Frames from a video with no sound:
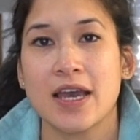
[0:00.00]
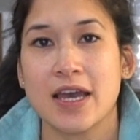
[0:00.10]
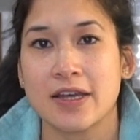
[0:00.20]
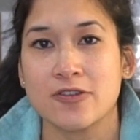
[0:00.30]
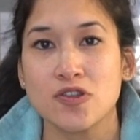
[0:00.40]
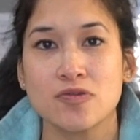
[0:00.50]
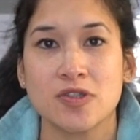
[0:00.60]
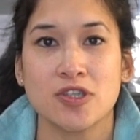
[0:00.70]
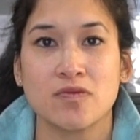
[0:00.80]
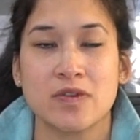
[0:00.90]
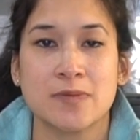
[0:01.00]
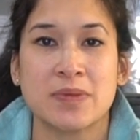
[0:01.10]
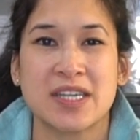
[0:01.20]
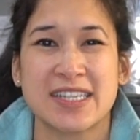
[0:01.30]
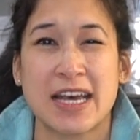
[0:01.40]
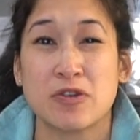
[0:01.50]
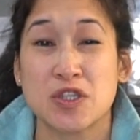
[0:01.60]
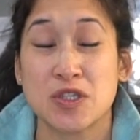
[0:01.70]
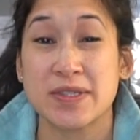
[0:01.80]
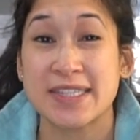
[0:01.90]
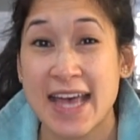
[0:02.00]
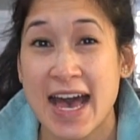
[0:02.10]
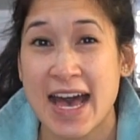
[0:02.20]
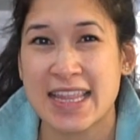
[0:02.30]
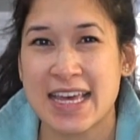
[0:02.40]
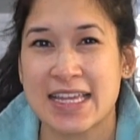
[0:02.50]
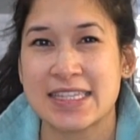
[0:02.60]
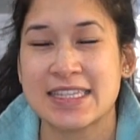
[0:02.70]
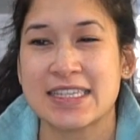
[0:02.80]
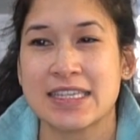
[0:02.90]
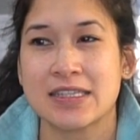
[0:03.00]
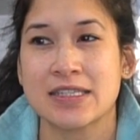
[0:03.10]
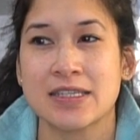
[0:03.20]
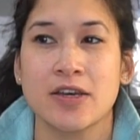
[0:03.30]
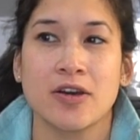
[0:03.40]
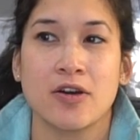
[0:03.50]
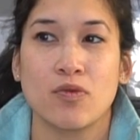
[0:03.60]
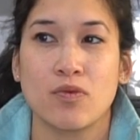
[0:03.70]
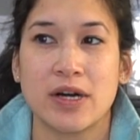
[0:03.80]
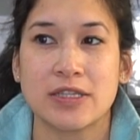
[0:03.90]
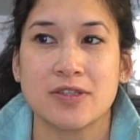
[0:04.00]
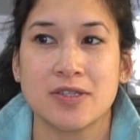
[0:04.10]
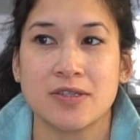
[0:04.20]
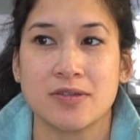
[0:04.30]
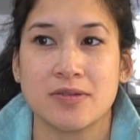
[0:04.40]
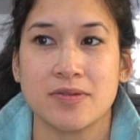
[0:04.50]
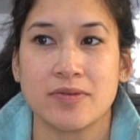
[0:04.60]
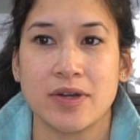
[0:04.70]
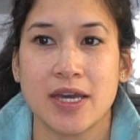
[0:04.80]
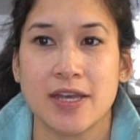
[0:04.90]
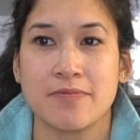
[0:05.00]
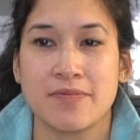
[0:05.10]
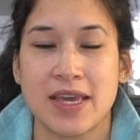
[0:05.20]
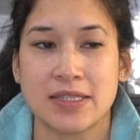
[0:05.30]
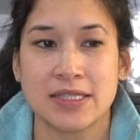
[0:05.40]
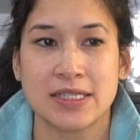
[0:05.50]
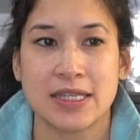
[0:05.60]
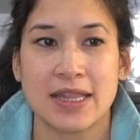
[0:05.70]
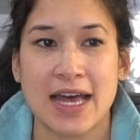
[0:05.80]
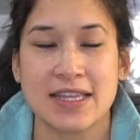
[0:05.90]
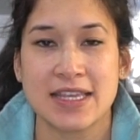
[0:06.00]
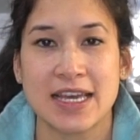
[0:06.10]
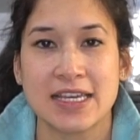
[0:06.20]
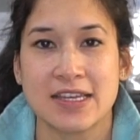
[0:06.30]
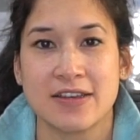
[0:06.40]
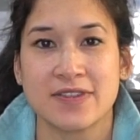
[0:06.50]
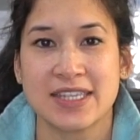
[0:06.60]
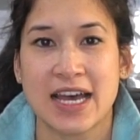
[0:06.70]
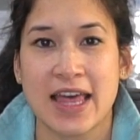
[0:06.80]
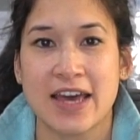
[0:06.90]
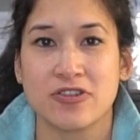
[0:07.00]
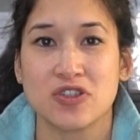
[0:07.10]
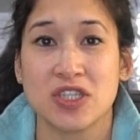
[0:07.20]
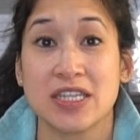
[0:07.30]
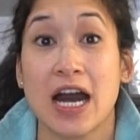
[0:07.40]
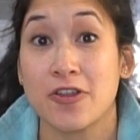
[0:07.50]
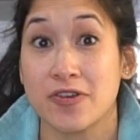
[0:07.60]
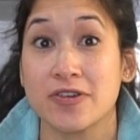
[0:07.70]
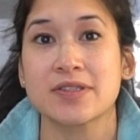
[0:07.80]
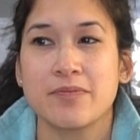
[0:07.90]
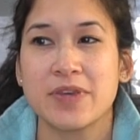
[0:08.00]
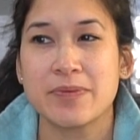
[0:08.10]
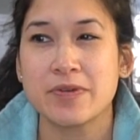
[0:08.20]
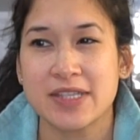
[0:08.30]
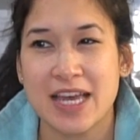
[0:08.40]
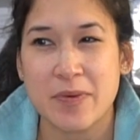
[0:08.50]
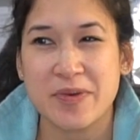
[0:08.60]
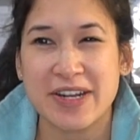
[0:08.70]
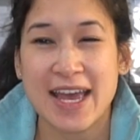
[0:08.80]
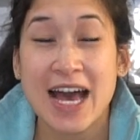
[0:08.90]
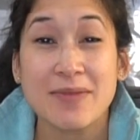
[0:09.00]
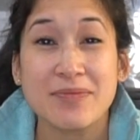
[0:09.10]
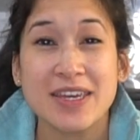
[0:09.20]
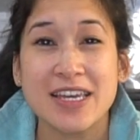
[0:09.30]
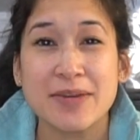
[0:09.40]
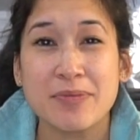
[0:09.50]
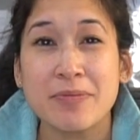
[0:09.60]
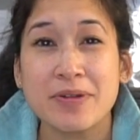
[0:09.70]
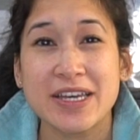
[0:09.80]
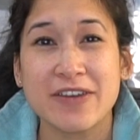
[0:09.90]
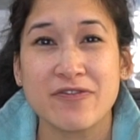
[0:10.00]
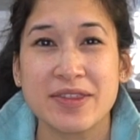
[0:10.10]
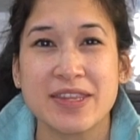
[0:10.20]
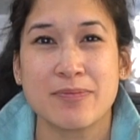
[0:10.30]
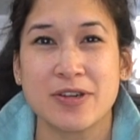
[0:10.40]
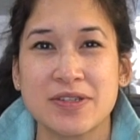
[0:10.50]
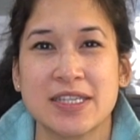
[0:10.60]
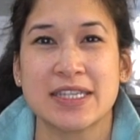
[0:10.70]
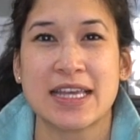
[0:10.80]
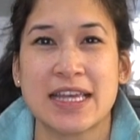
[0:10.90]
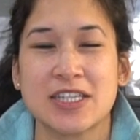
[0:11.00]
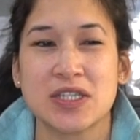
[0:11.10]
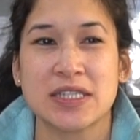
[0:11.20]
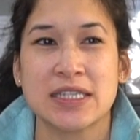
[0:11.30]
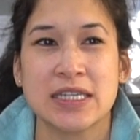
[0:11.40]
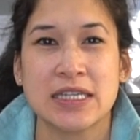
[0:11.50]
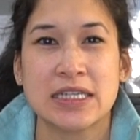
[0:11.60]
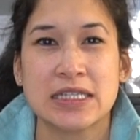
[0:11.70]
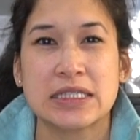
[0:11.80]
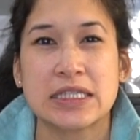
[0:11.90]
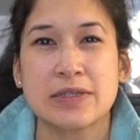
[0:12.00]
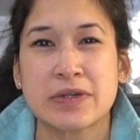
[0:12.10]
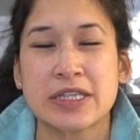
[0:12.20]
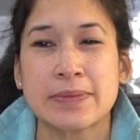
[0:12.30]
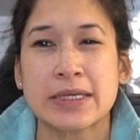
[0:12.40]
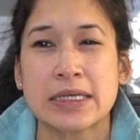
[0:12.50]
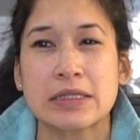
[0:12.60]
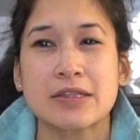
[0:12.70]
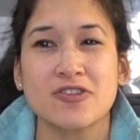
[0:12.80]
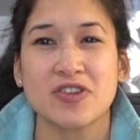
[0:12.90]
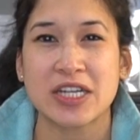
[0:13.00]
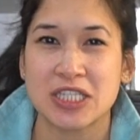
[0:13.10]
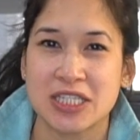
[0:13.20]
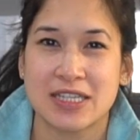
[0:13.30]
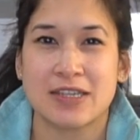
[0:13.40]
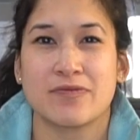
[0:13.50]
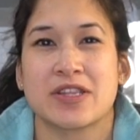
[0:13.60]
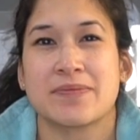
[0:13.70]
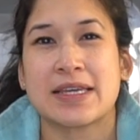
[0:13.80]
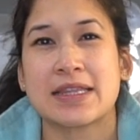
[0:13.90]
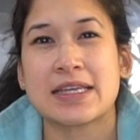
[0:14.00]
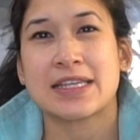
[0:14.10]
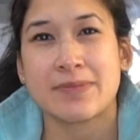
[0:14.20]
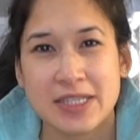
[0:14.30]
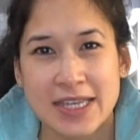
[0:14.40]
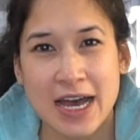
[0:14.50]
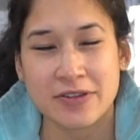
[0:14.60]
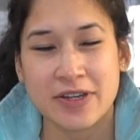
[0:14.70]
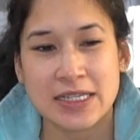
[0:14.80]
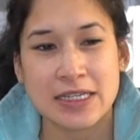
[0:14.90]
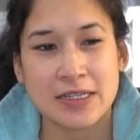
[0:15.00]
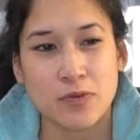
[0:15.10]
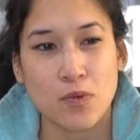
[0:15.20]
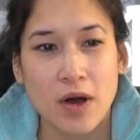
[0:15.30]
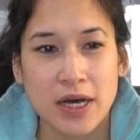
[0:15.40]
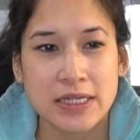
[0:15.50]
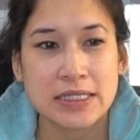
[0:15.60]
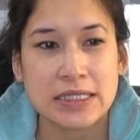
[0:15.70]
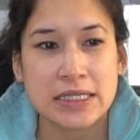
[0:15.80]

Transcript: and on YouTube was because I was so sad, and I didn't want to admit that negative, sad energy to others. People say I'm a pretty happy, bubbly, friendly person, and I just didn't want to be the Grinch. I didn't want to be the Debbie Downer. I didn't want,